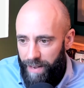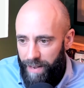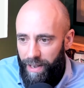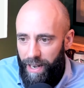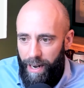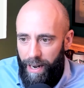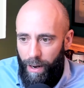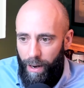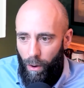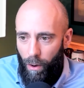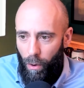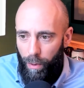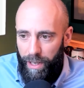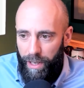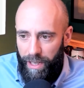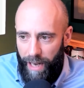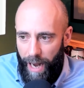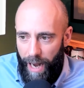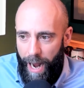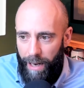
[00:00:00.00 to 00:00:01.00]
it at
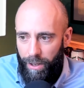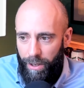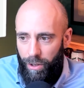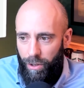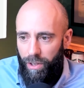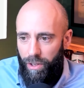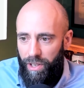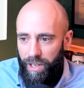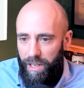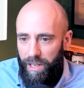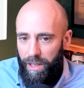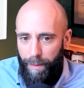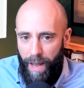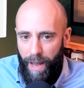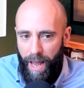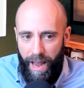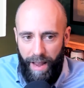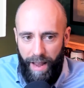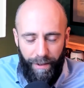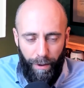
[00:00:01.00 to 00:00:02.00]
always ask to see the
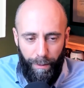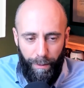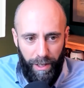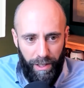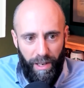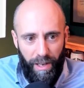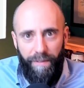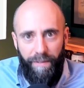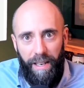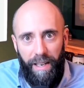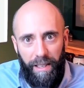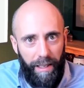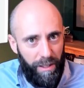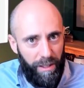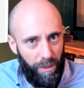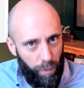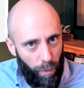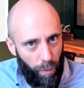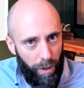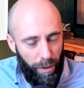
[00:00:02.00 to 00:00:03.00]
behavior, because I think
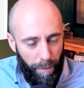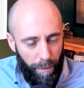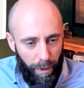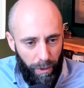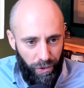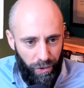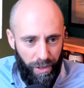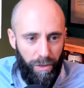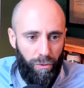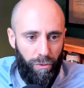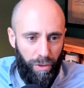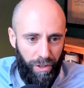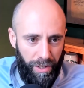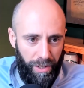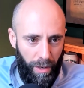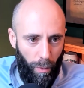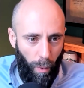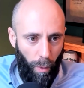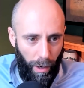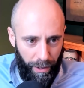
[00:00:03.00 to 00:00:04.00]
that's one of the most
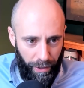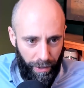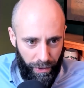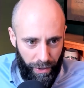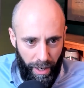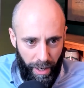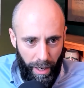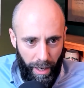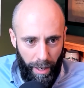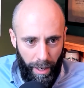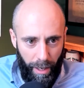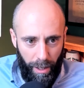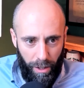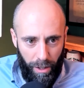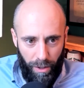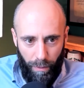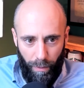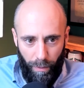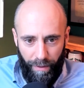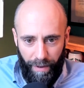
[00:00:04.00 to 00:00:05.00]
interesting ones.
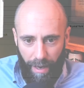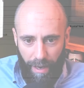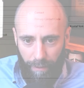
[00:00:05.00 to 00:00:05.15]
So we've now